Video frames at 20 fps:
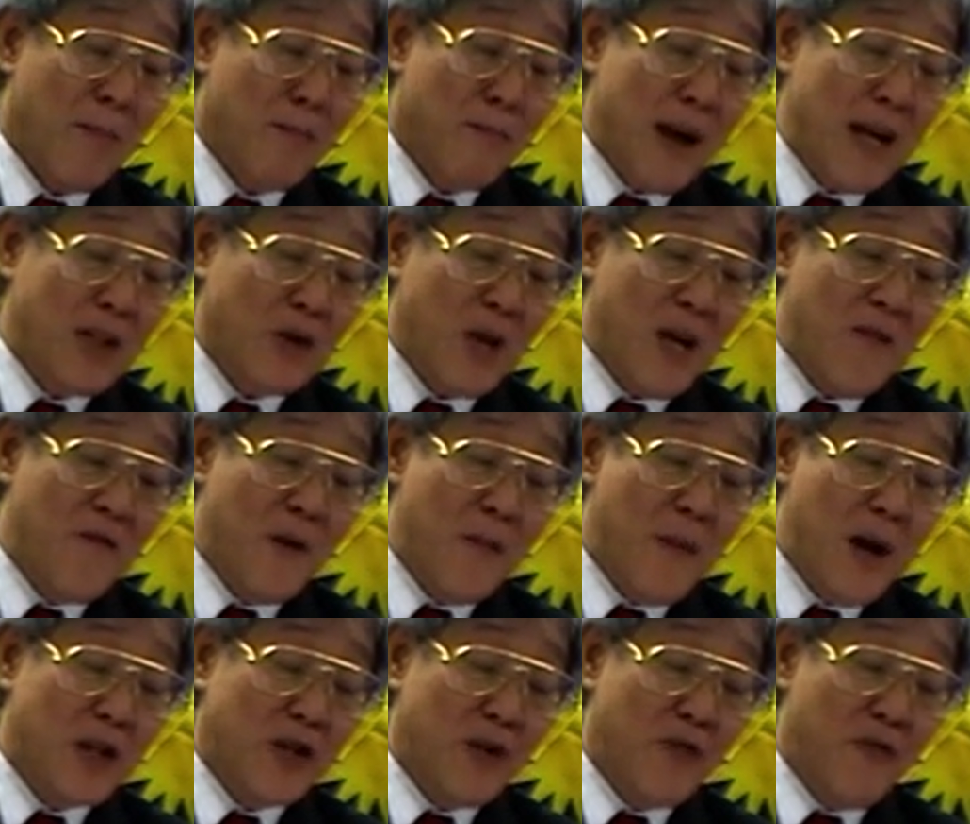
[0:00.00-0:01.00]
based on
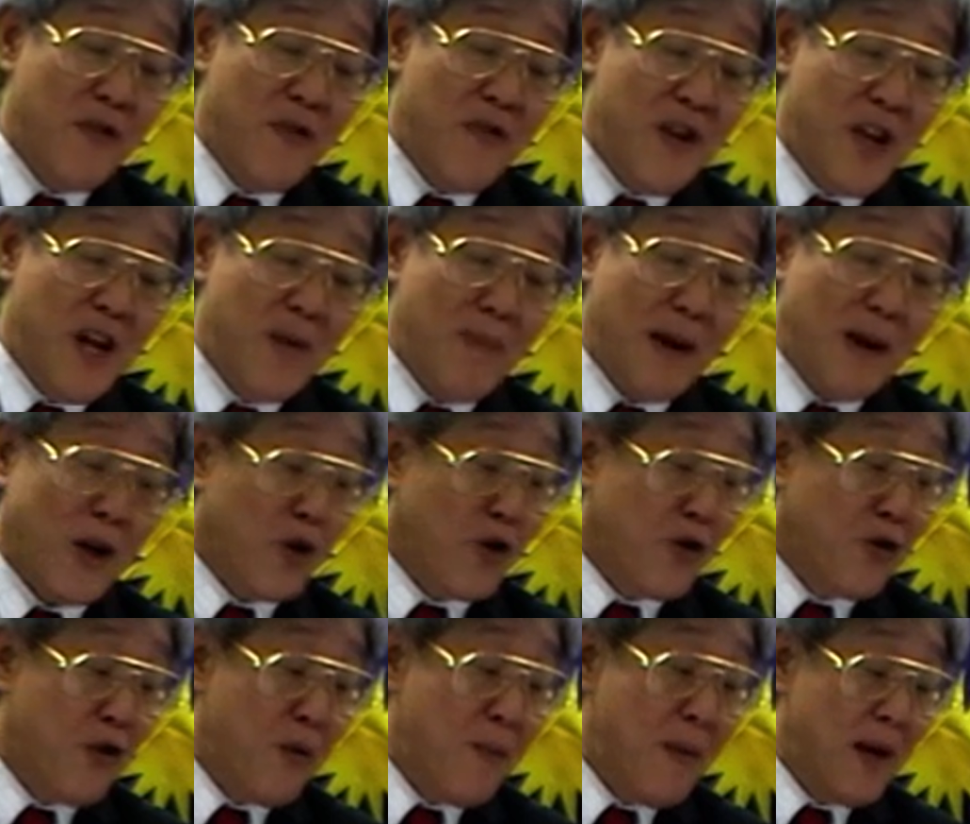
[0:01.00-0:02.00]
information revealed by the
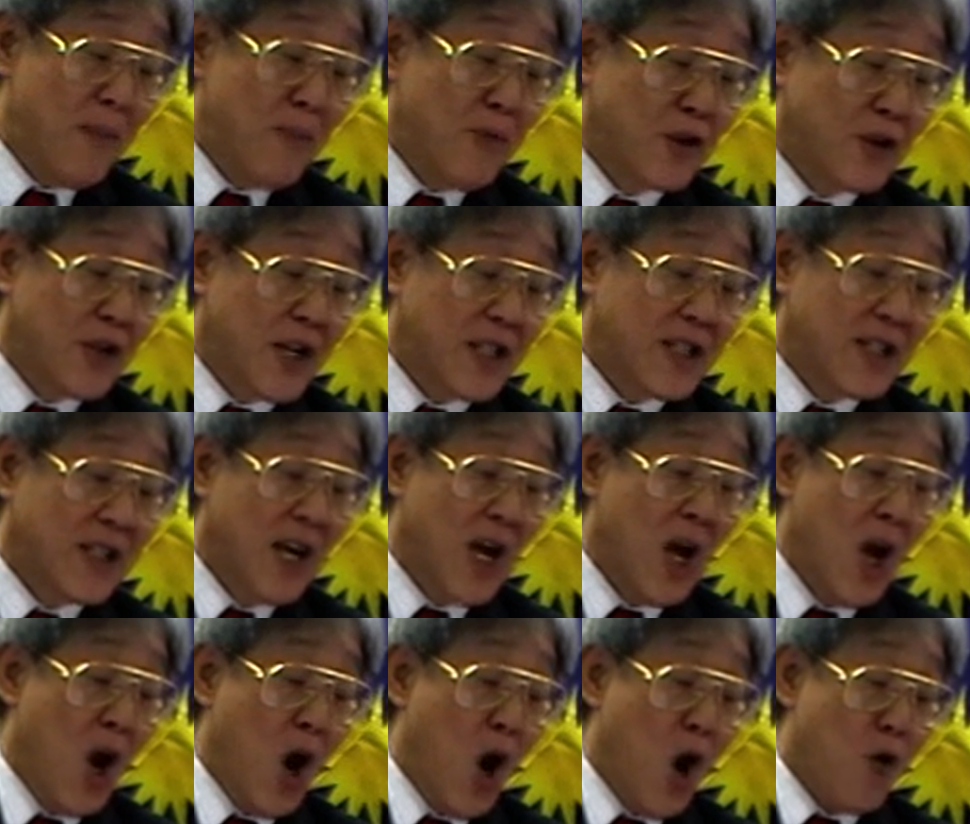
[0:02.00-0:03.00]
criminal proceedings
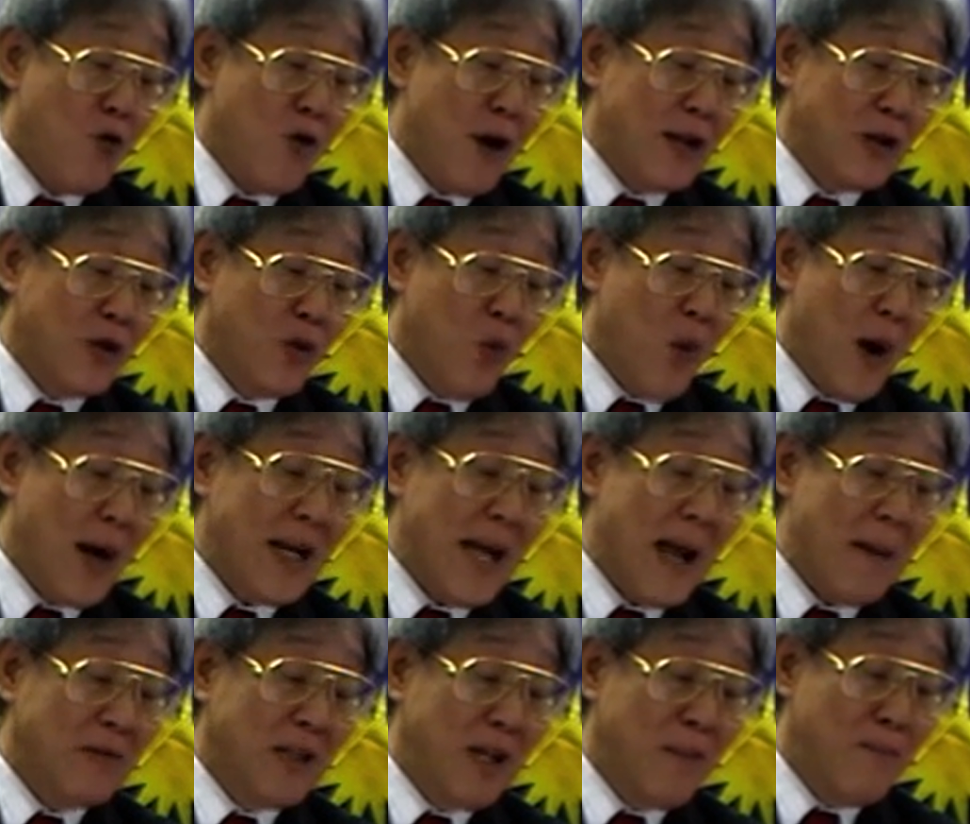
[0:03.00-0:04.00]
related to
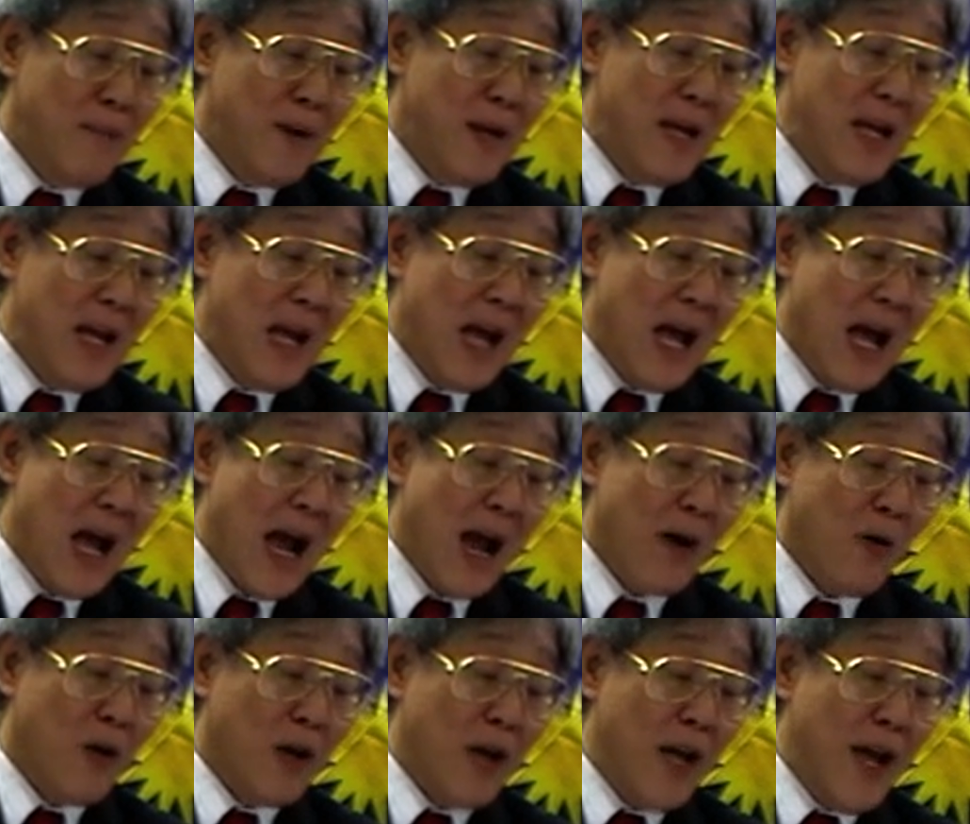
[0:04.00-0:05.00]
1MDB and
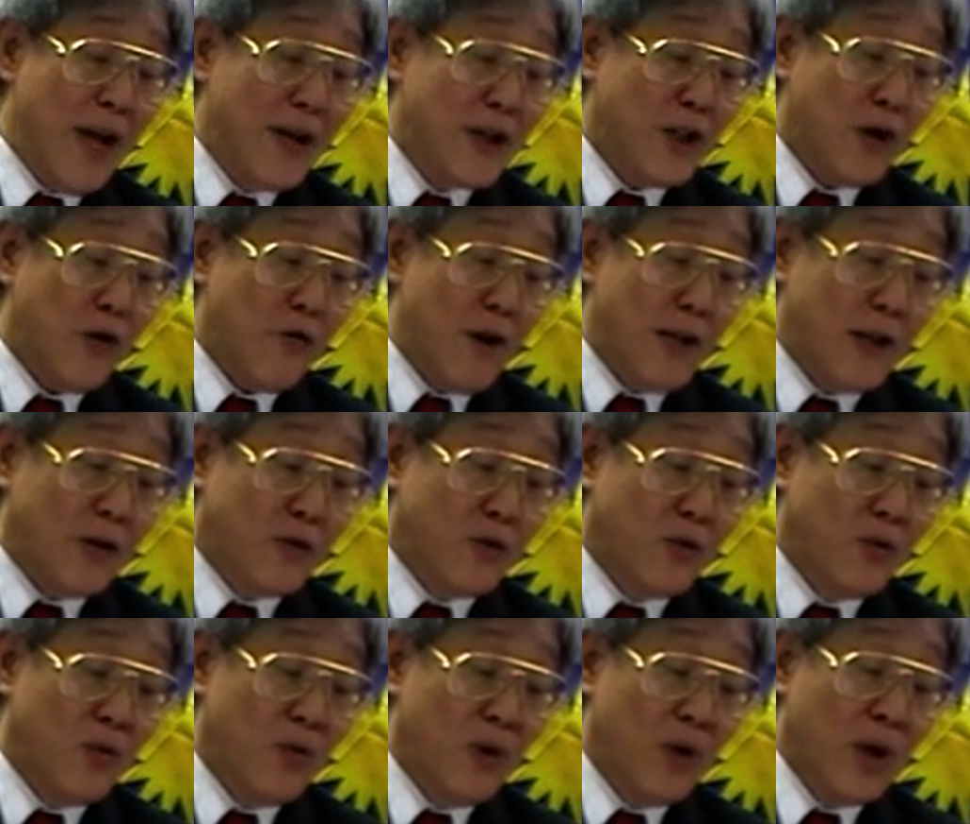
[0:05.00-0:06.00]
on issues related
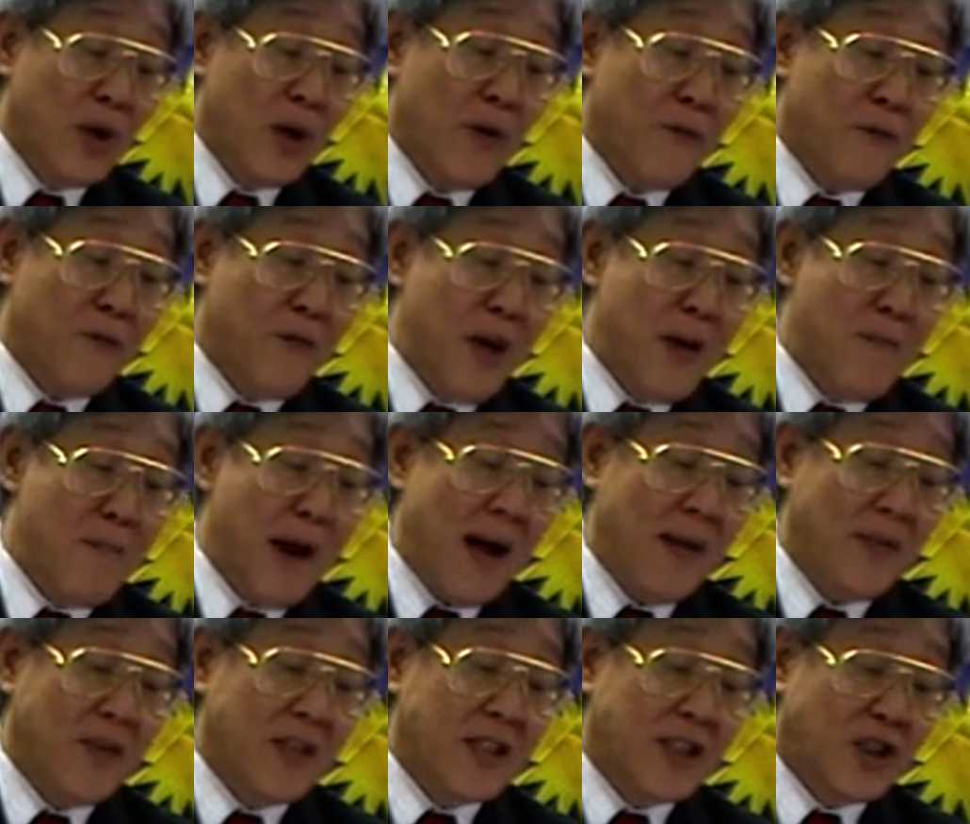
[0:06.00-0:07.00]
to
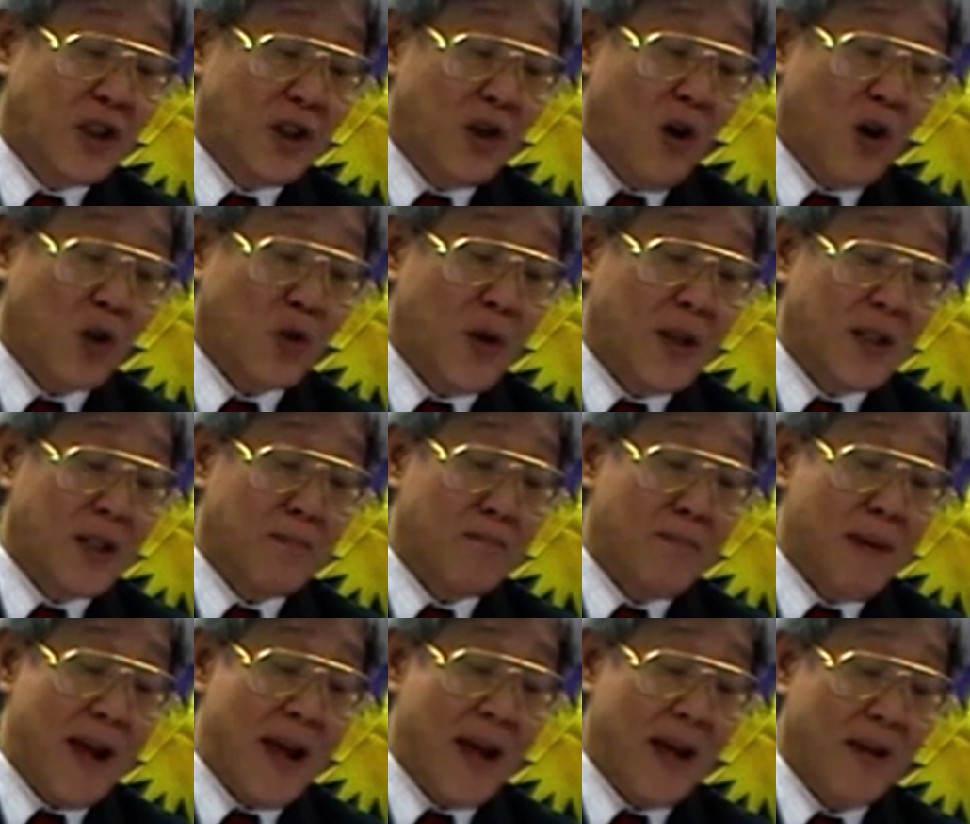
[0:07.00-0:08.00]
FEMA decision on 23rd
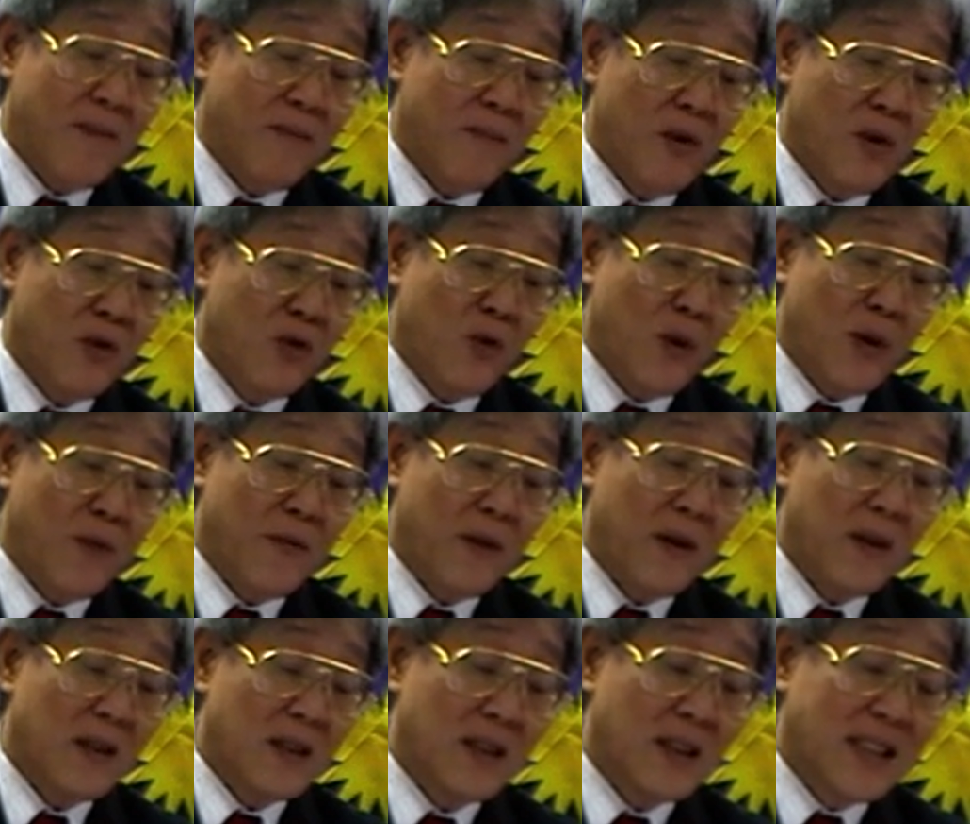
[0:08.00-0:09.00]
May
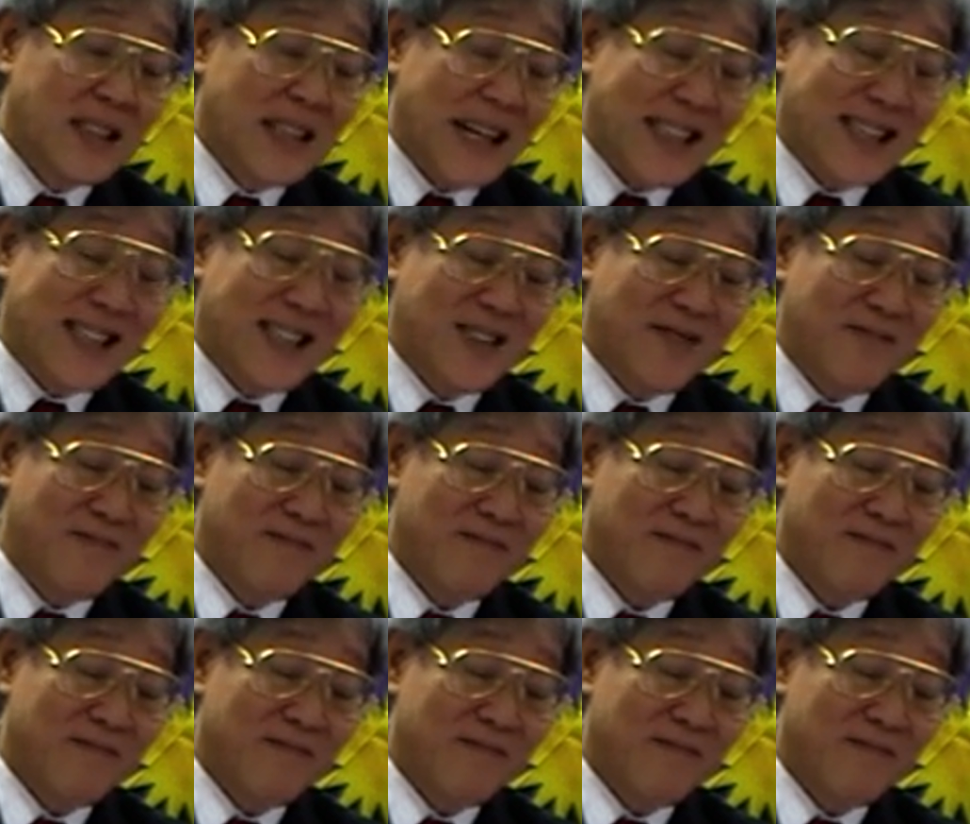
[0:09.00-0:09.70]
2016.